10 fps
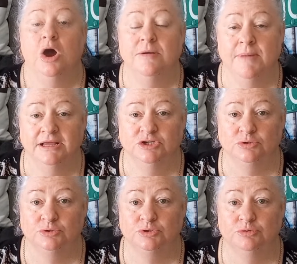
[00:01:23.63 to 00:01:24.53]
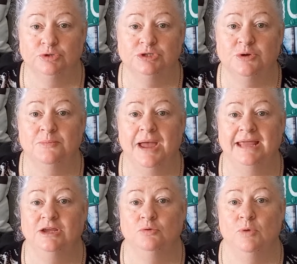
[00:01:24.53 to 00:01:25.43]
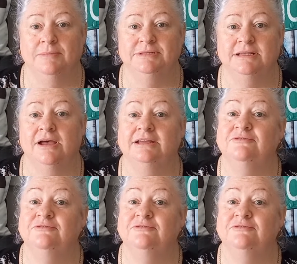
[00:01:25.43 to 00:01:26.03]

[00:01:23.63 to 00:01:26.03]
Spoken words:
On my Jules Cruise Companion website